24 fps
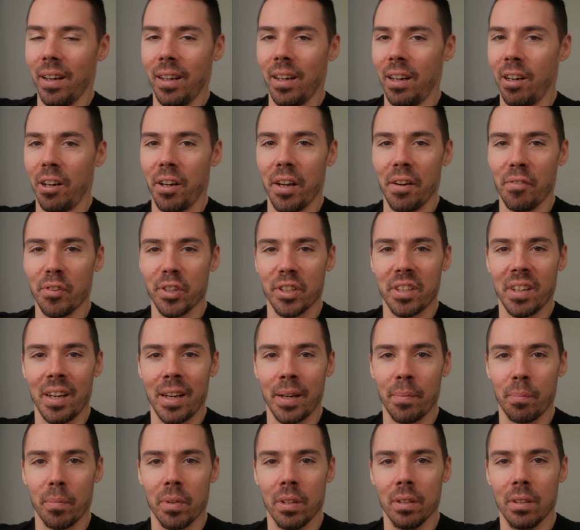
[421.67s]
Oh, every
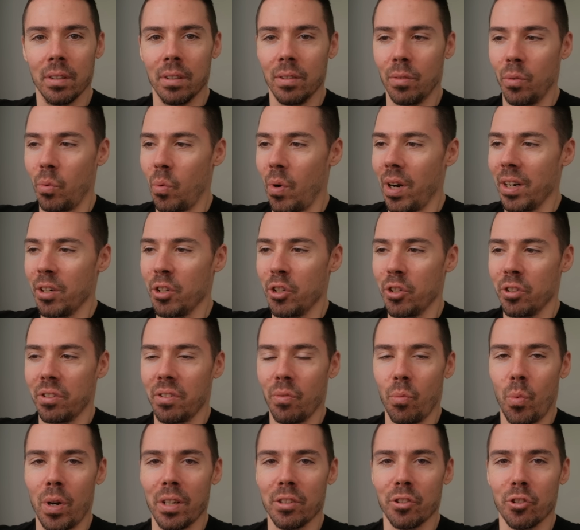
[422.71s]
time. Why
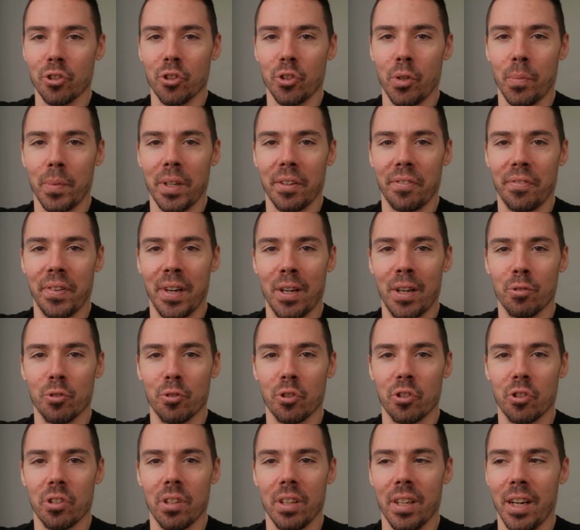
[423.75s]
are there so many
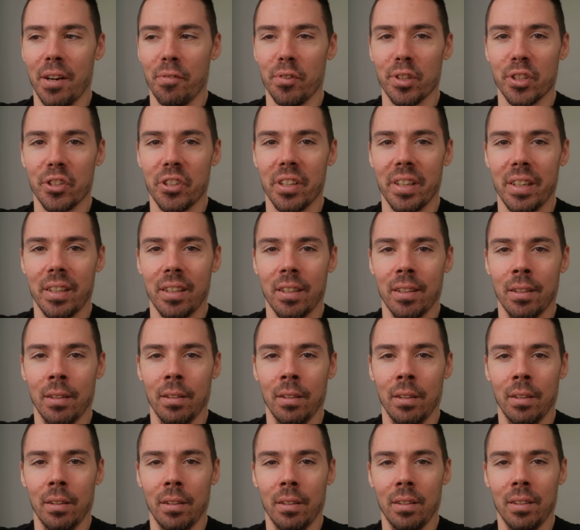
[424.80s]
fountains in every city?
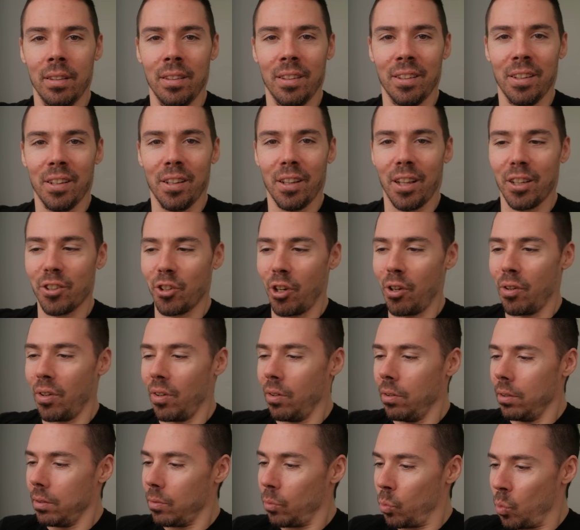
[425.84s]
That's all,
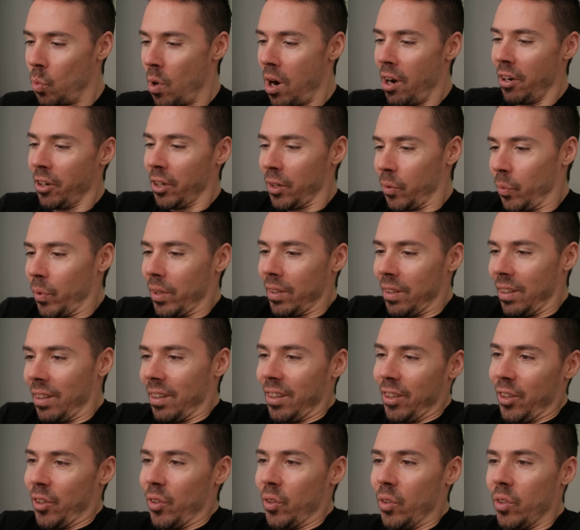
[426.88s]
oh, water would
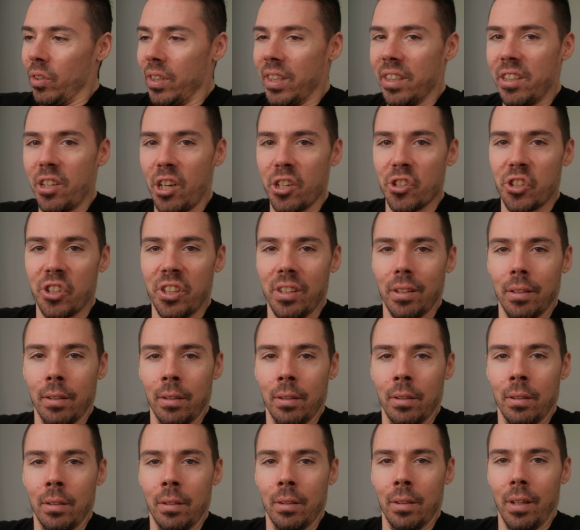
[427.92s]
look cool. It doesn't.
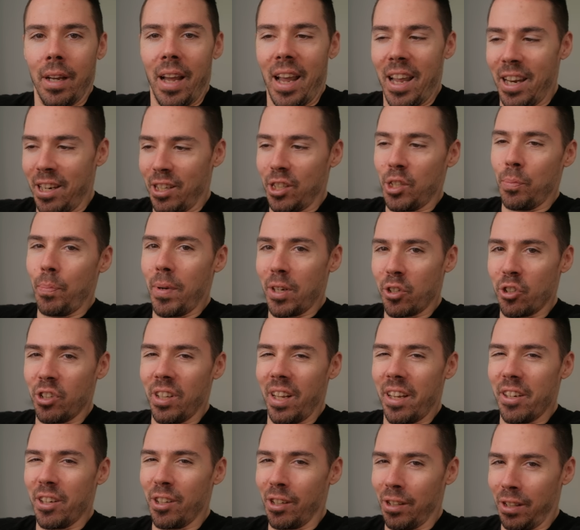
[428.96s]
And especially
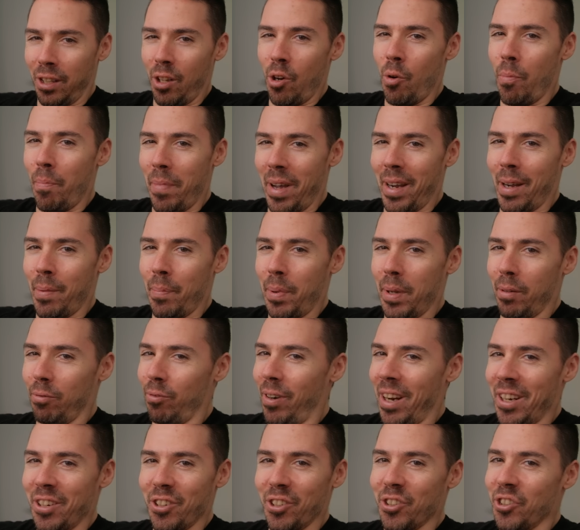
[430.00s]
at your low megabit
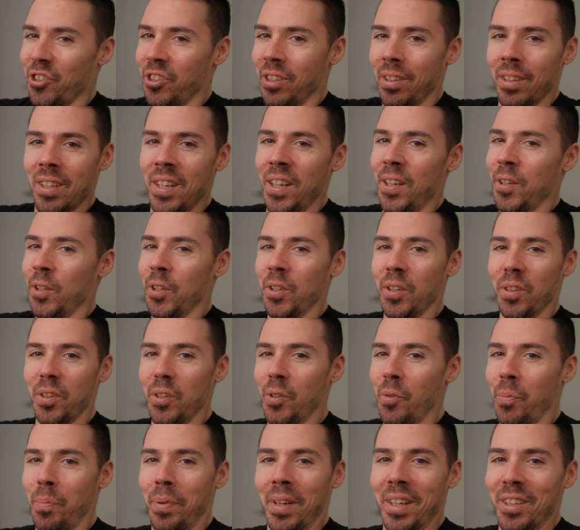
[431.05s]
renders,
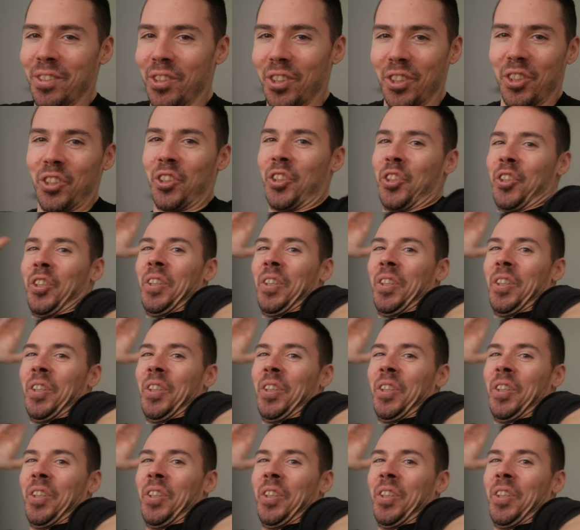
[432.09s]
you piece of sh.